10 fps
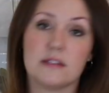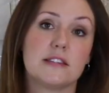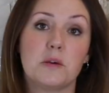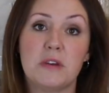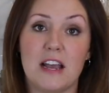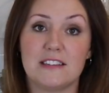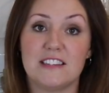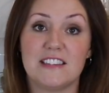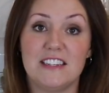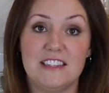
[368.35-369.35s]
Someone asked,
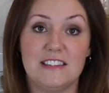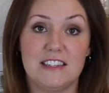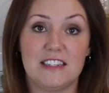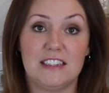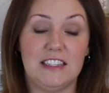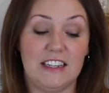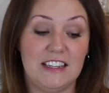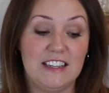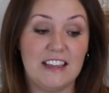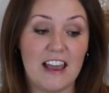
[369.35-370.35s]
is it easy to
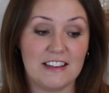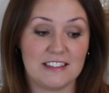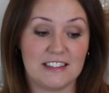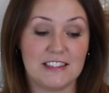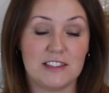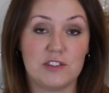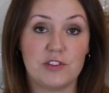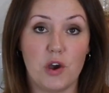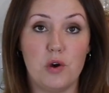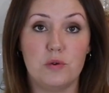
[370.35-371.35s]
clean? Yes, it's
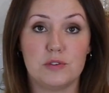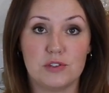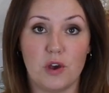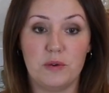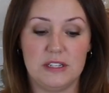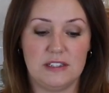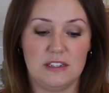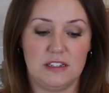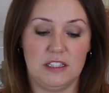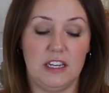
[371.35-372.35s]
so easy
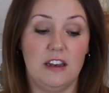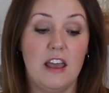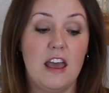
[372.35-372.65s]
to clean.